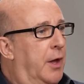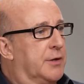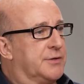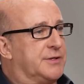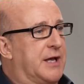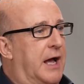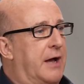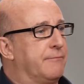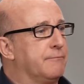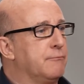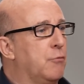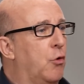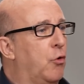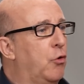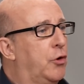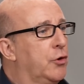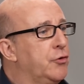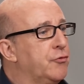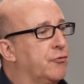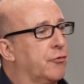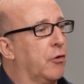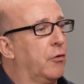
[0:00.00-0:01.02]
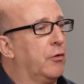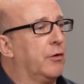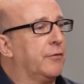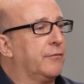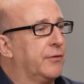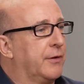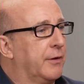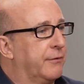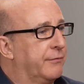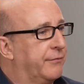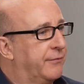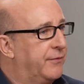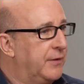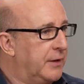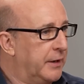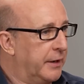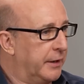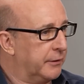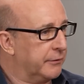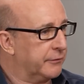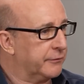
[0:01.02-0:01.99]
to have more control over their
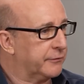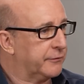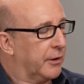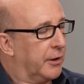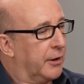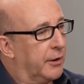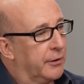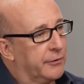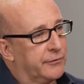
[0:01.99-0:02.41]
feelings